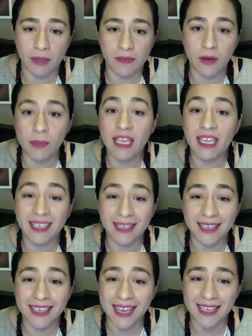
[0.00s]
They're making a
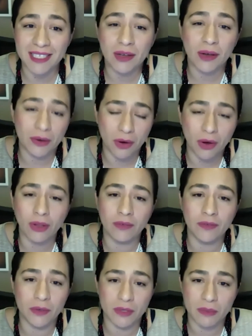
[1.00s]
guess on all of
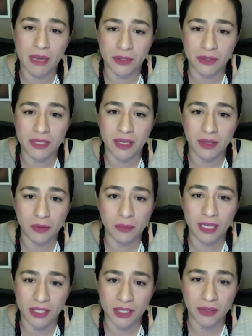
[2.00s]
those measures that you
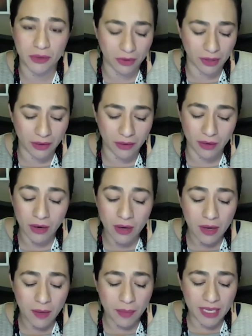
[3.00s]
mentioned earlier,
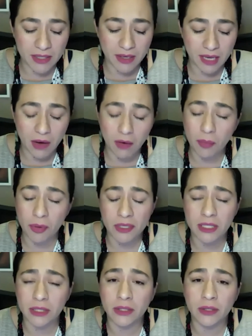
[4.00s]
based on how a
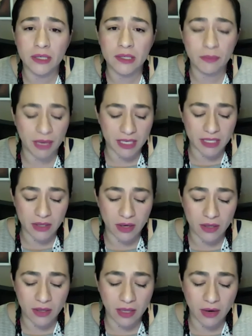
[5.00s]
person looks, based
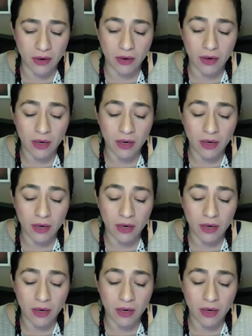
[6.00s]
on their